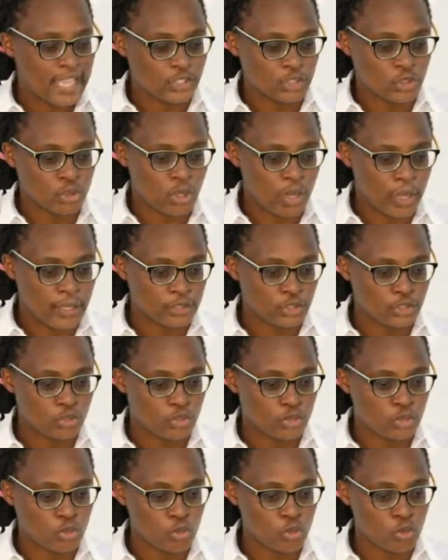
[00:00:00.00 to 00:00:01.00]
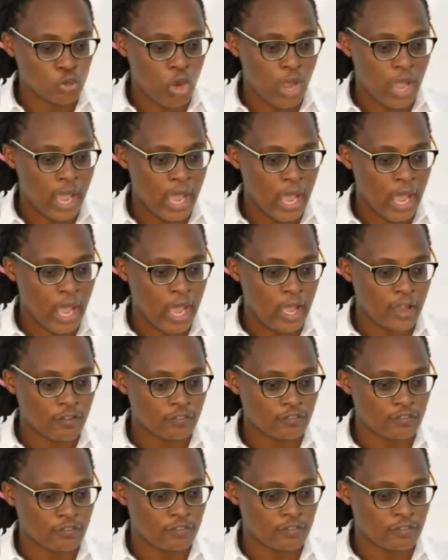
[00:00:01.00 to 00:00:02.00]
So I do
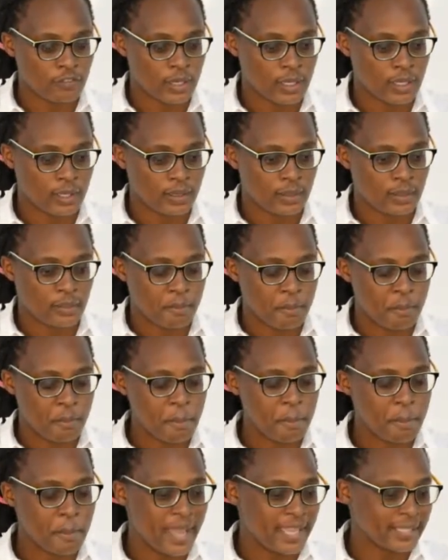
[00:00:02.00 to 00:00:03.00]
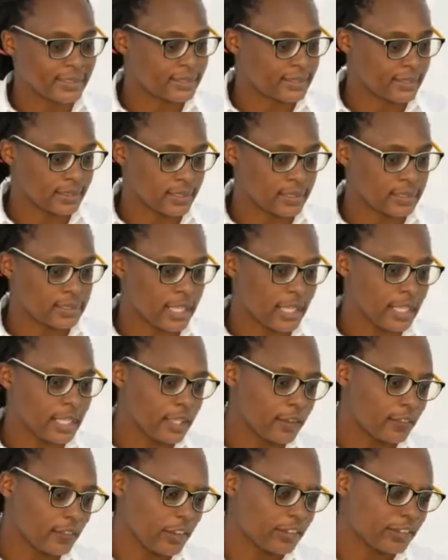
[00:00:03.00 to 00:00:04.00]
have mentors, and
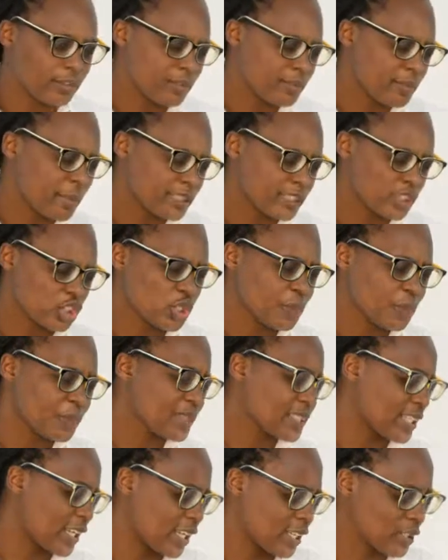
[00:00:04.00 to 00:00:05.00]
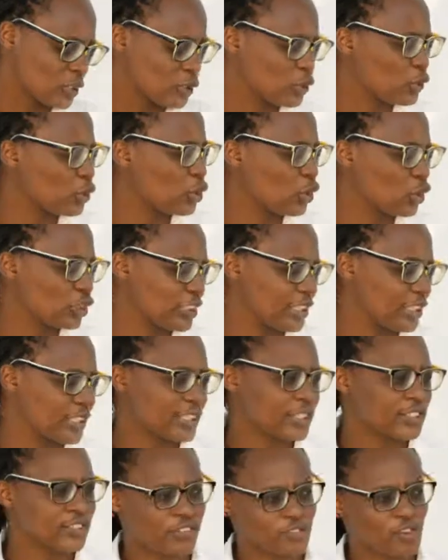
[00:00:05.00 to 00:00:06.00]
if mentorship is understood not in
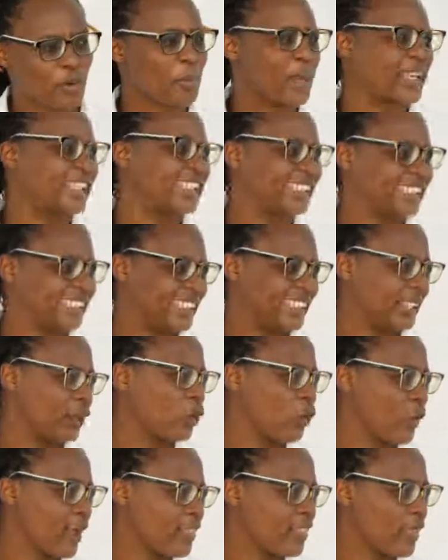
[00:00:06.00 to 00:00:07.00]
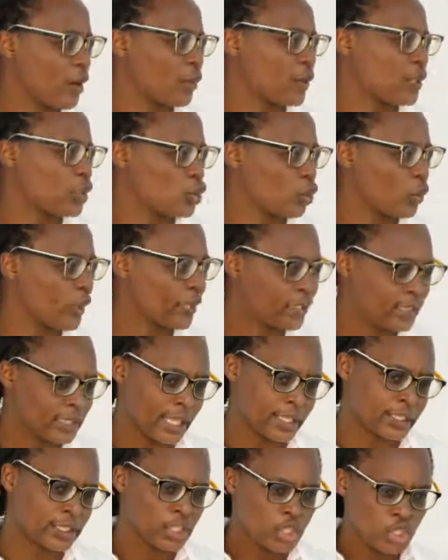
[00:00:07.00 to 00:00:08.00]
this formalistic way that we do it,
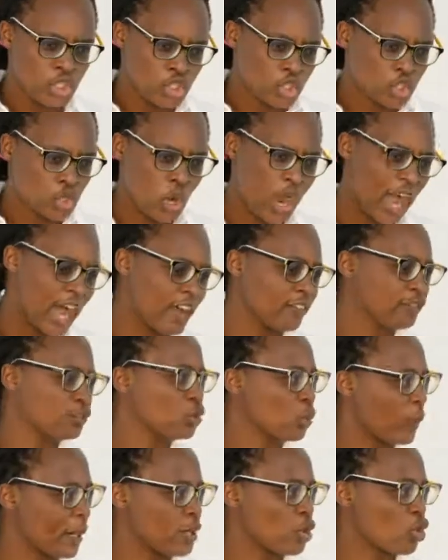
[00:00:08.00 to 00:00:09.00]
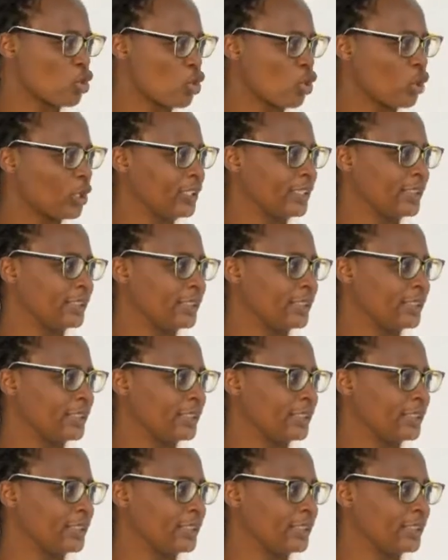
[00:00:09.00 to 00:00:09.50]
that you have to enroll